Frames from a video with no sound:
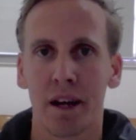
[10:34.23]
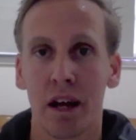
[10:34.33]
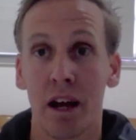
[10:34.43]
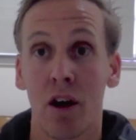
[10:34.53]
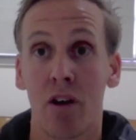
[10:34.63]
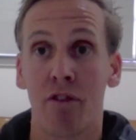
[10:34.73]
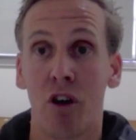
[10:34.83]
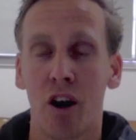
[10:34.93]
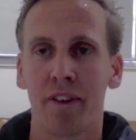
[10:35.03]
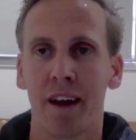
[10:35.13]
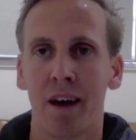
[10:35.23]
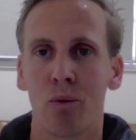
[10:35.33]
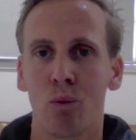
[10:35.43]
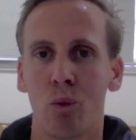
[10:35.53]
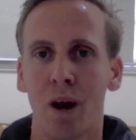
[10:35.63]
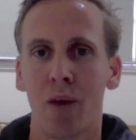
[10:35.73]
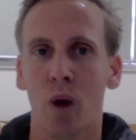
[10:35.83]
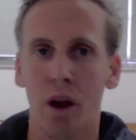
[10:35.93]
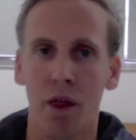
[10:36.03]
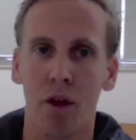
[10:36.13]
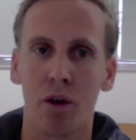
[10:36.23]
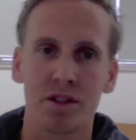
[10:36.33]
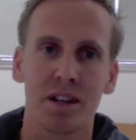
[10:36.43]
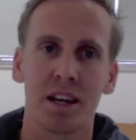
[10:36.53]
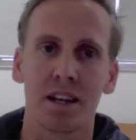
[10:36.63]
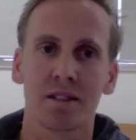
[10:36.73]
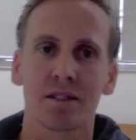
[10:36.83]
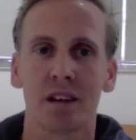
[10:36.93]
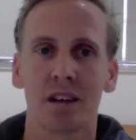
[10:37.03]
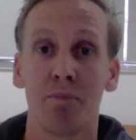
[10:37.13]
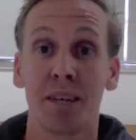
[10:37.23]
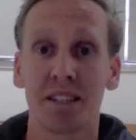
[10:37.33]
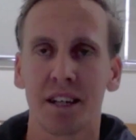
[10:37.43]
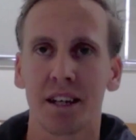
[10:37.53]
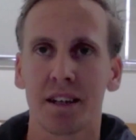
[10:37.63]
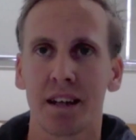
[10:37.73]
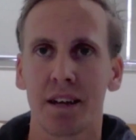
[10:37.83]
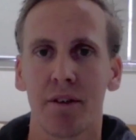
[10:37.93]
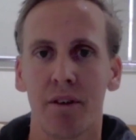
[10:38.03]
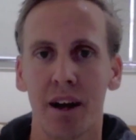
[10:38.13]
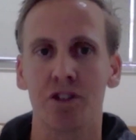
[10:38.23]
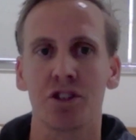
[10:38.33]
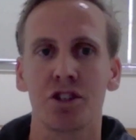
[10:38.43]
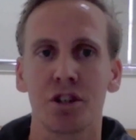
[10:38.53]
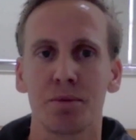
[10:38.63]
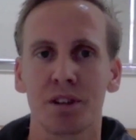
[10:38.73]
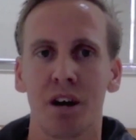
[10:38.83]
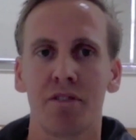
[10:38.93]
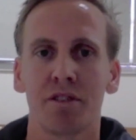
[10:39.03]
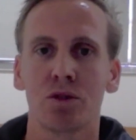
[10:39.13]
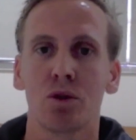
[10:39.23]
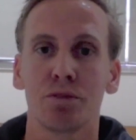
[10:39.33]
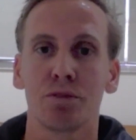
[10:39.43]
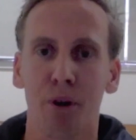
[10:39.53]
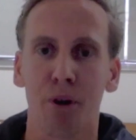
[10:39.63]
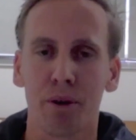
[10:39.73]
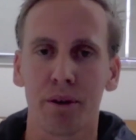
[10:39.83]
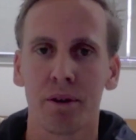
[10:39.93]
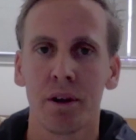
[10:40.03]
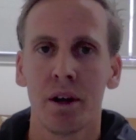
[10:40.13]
and I find that when one of those things are missing, then the relationship suffers or is broken.